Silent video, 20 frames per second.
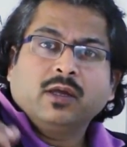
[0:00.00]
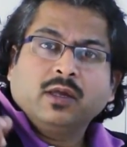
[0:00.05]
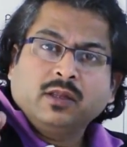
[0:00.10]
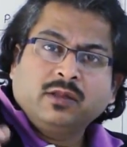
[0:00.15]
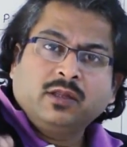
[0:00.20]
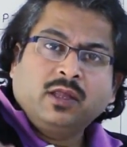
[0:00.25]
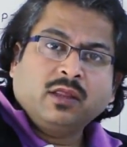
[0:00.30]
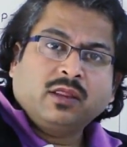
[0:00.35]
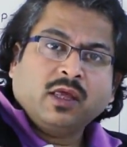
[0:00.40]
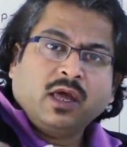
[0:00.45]

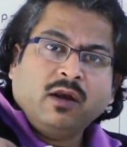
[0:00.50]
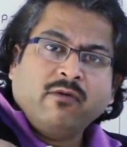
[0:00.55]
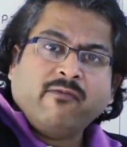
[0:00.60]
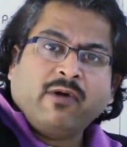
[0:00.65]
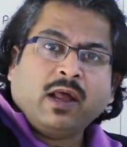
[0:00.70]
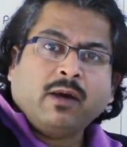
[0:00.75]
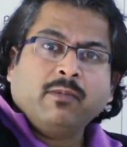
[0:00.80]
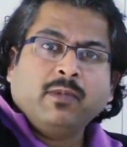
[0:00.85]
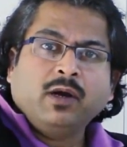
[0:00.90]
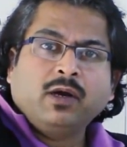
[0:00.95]
This
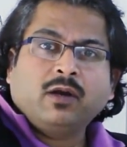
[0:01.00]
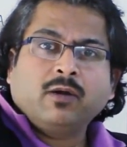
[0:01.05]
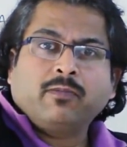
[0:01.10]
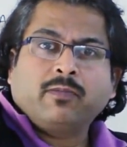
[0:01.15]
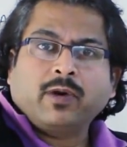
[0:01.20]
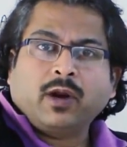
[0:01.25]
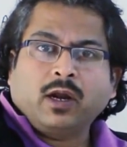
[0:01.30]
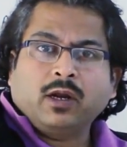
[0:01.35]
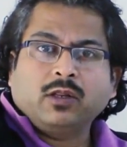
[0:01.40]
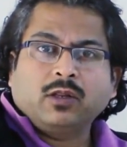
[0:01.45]
environmental
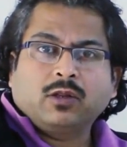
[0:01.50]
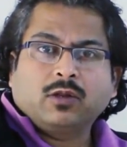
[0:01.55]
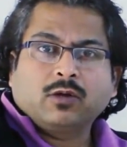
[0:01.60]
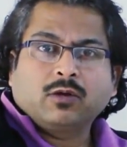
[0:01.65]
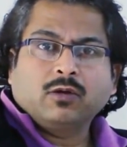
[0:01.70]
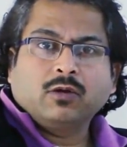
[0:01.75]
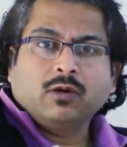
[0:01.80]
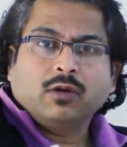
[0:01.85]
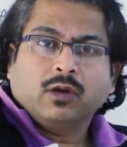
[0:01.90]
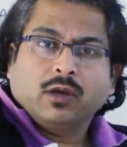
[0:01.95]
branch
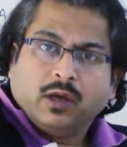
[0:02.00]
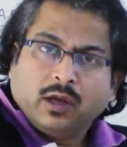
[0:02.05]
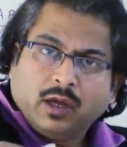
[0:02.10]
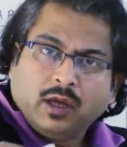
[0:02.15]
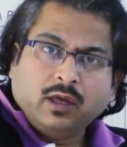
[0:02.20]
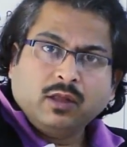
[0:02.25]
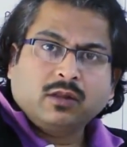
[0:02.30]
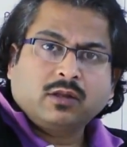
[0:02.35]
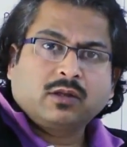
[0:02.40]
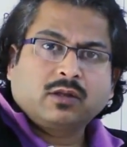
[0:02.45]

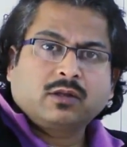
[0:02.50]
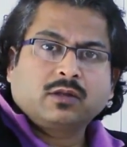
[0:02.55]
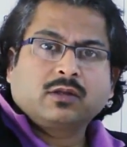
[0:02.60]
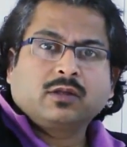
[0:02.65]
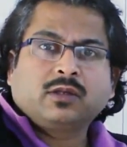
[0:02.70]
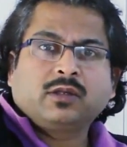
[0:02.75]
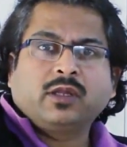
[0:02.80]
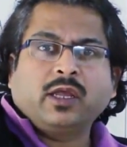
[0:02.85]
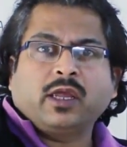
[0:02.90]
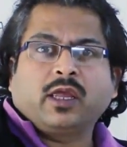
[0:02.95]
is
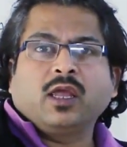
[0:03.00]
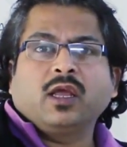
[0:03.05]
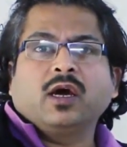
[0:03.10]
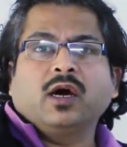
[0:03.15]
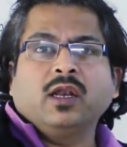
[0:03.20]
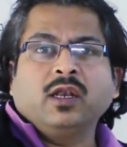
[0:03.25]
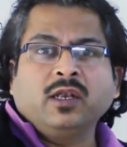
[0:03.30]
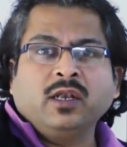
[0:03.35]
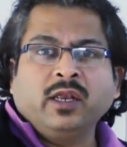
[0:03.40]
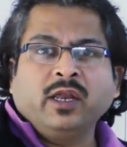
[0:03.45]
taking a
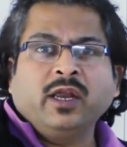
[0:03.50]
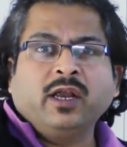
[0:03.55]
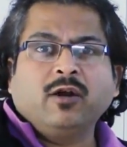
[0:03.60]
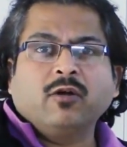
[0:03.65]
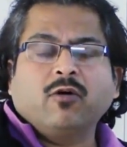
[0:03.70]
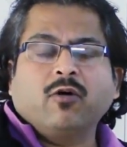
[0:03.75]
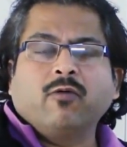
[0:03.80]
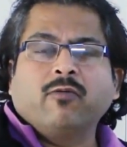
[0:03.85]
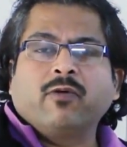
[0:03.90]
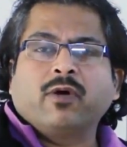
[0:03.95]
lead
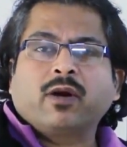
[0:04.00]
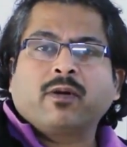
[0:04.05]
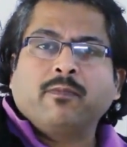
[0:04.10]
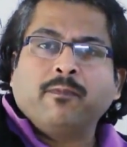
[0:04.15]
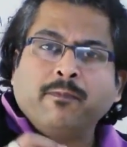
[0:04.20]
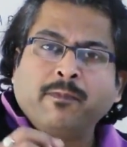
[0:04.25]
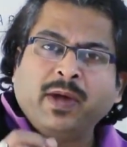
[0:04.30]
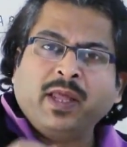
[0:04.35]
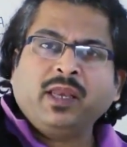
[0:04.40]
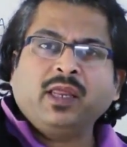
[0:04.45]
over
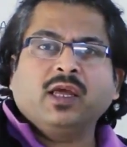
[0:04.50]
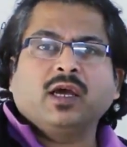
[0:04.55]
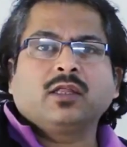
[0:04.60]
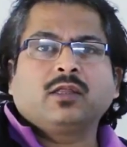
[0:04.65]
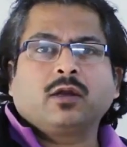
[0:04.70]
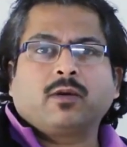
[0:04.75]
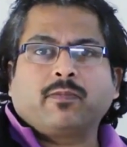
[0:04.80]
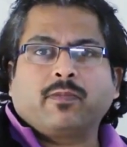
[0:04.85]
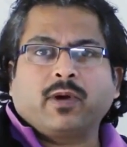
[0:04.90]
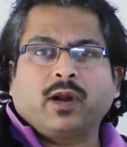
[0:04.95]
many
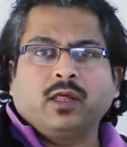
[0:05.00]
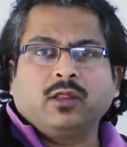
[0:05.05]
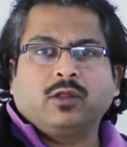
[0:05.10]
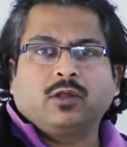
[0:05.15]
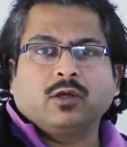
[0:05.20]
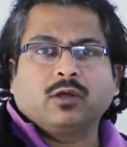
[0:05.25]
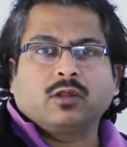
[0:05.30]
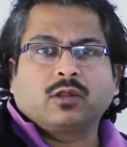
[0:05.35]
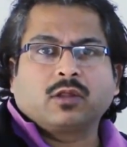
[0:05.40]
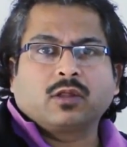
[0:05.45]
other
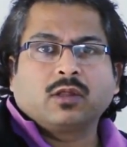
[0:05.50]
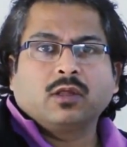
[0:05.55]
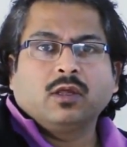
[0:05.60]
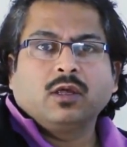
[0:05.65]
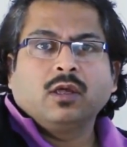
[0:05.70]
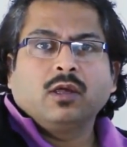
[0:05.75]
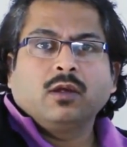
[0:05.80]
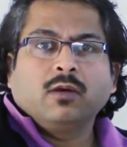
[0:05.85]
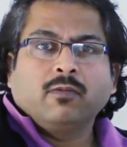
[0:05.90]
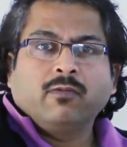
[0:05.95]
branches.
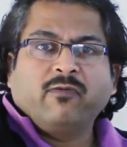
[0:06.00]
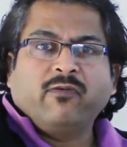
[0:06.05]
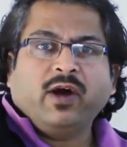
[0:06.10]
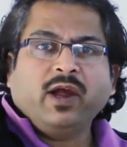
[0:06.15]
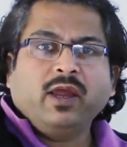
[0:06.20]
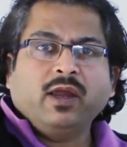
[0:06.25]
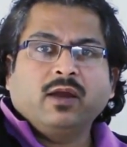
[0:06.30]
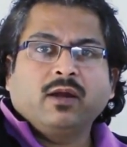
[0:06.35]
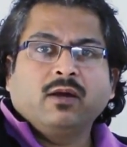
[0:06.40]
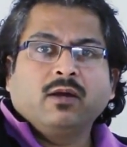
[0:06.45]

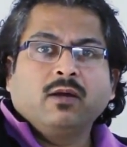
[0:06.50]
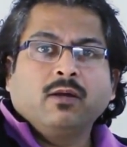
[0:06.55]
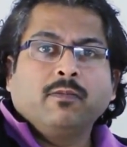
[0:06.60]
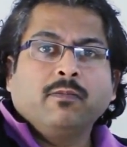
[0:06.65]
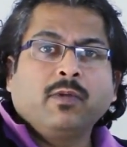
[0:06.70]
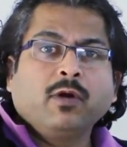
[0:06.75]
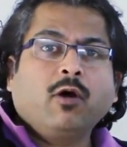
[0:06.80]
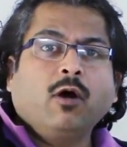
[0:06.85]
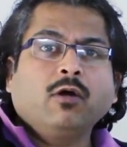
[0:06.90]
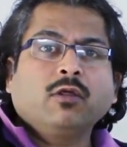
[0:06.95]
Why?
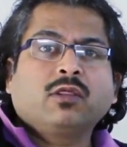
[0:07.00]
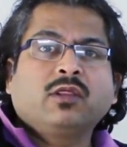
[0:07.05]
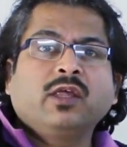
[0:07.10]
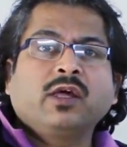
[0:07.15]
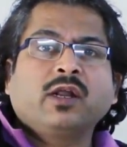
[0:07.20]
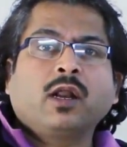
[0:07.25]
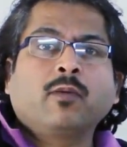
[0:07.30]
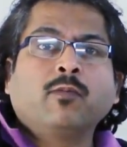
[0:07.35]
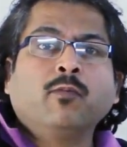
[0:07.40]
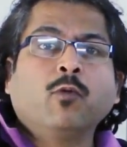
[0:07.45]
Because
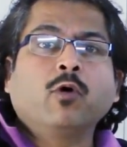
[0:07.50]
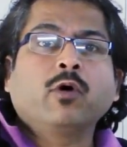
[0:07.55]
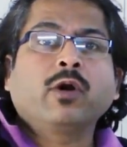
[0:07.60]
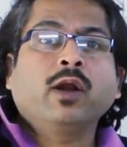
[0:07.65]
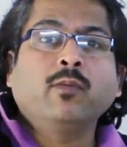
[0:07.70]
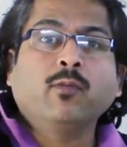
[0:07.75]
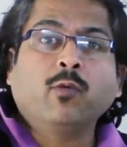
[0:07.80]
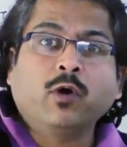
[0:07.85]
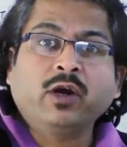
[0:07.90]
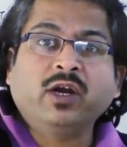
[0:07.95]
there are more
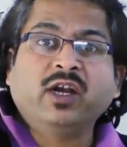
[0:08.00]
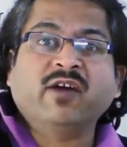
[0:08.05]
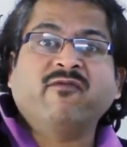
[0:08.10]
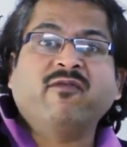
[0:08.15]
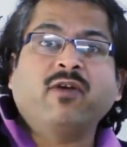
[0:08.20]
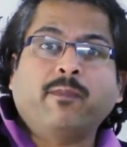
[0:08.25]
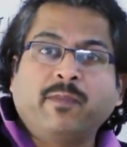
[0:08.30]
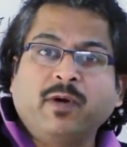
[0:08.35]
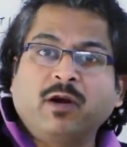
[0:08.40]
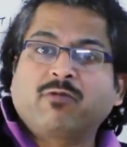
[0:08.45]
and more
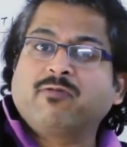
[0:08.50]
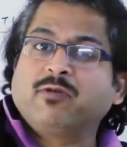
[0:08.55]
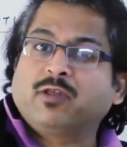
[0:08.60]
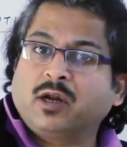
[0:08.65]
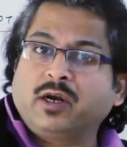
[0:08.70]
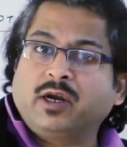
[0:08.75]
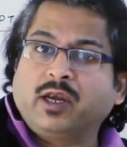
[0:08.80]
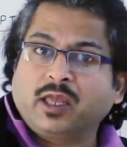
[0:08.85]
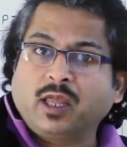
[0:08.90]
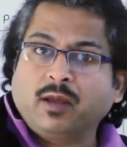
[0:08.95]
developments which
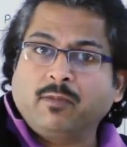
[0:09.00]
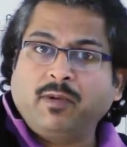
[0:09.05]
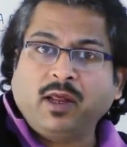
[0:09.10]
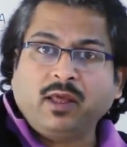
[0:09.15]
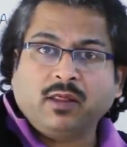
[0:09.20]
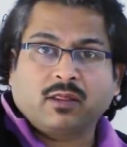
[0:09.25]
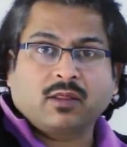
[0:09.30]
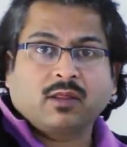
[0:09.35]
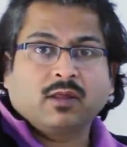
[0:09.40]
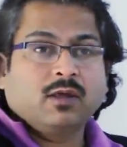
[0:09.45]
are taking
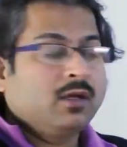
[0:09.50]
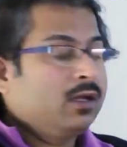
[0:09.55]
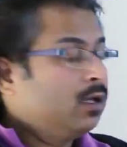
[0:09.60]
place.